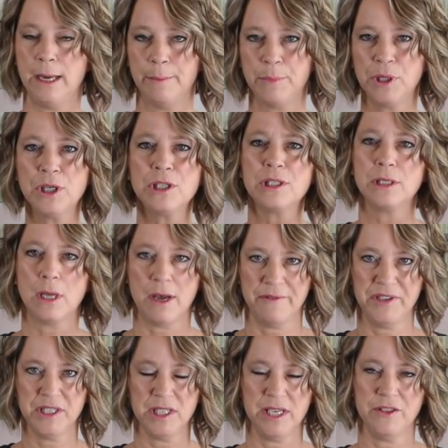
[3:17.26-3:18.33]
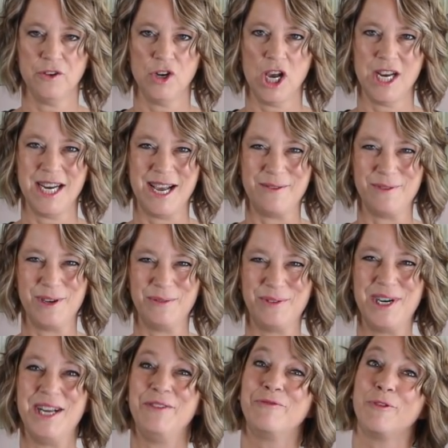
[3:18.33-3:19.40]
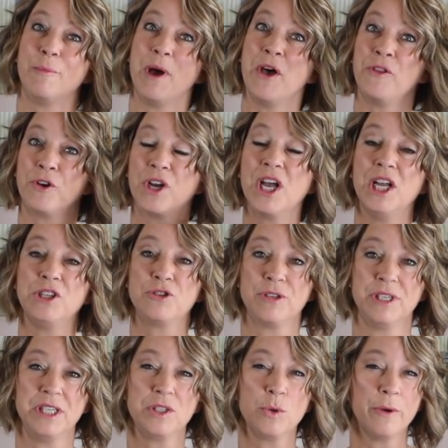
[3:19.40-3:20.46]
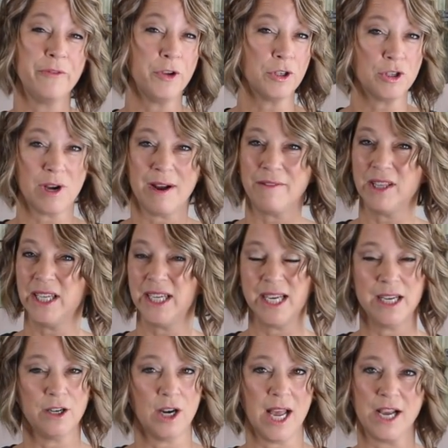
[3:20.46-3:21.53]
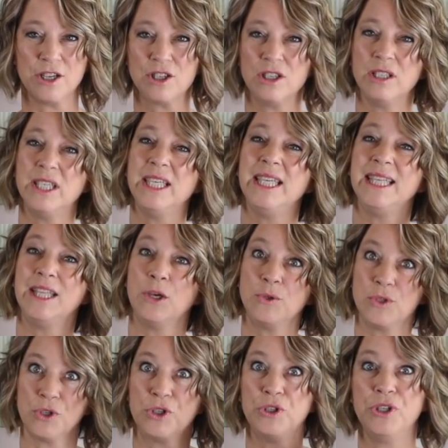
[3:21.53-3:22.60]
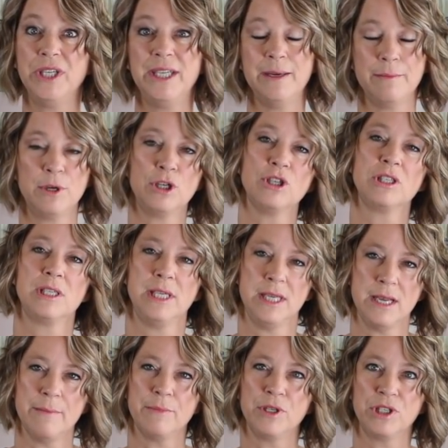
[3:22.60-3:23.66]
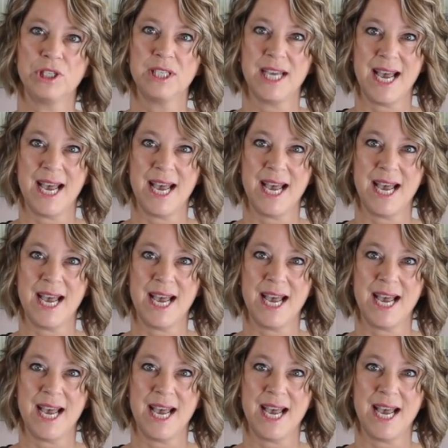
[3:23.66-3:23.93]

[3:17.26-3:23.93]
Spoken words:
numbers. Obviously, they're not 911 from other countries. So if you're traveling internationally, those are good emergency numbers to